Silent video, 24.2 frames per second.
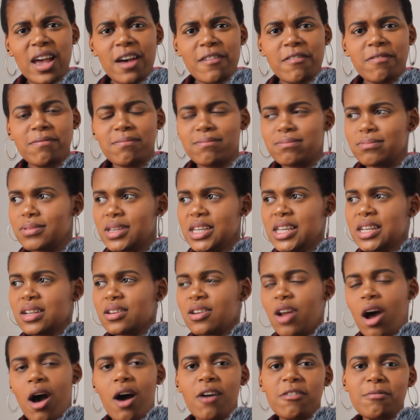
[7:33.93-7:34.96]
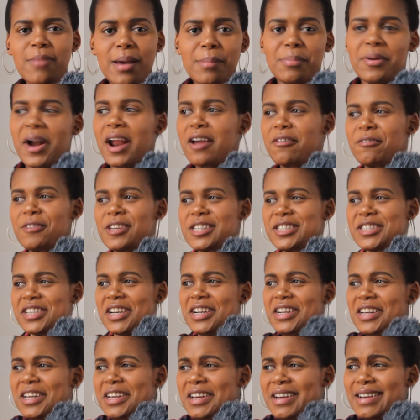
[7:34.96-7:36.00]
I've eaten half my breakfast